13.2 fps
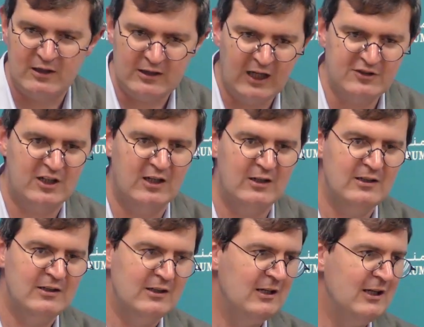
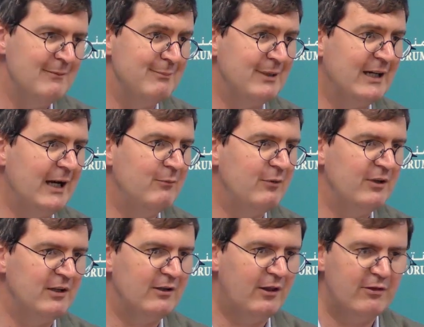Qatar began
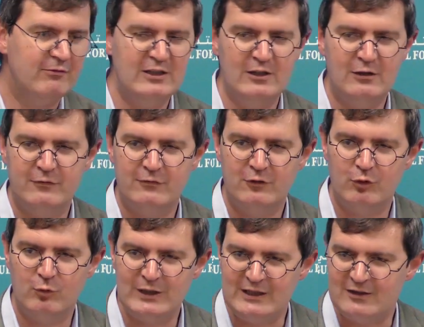within 3 or
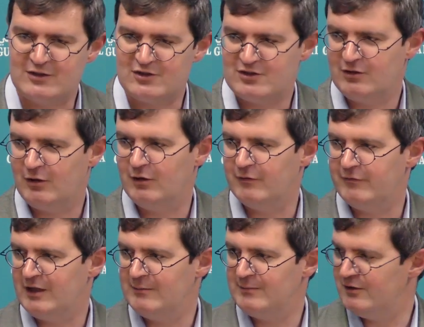4 weeks
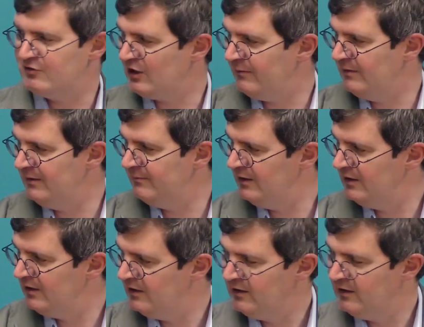of Emir Tamim